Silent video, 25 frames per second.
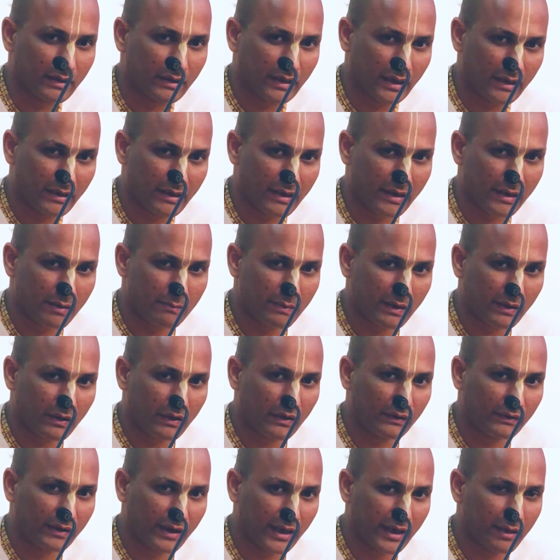country,
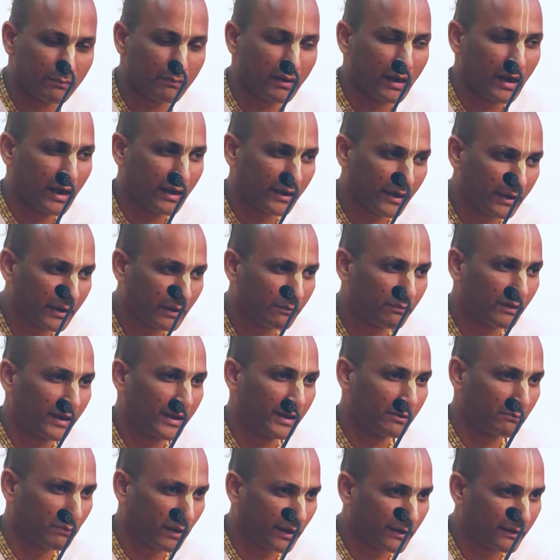because I am
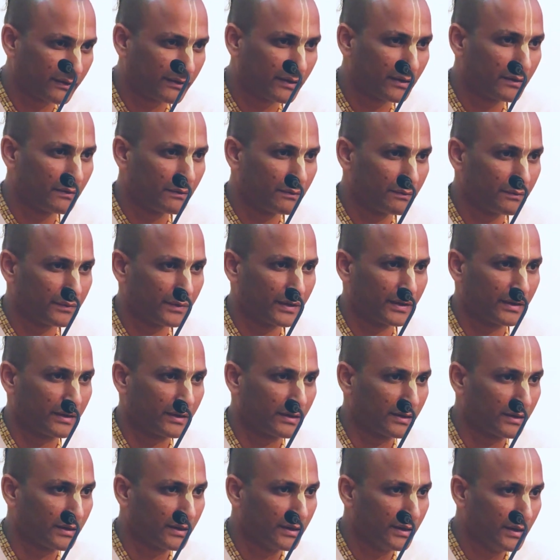identifying myself
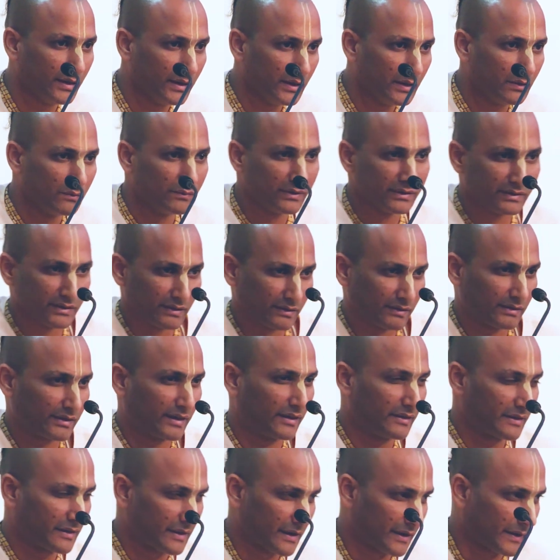with this
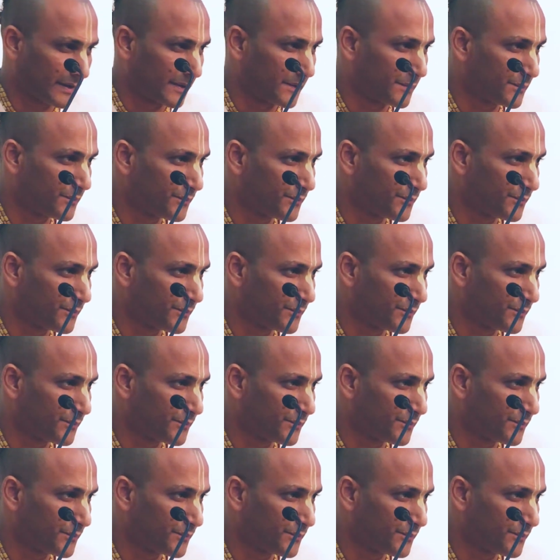country.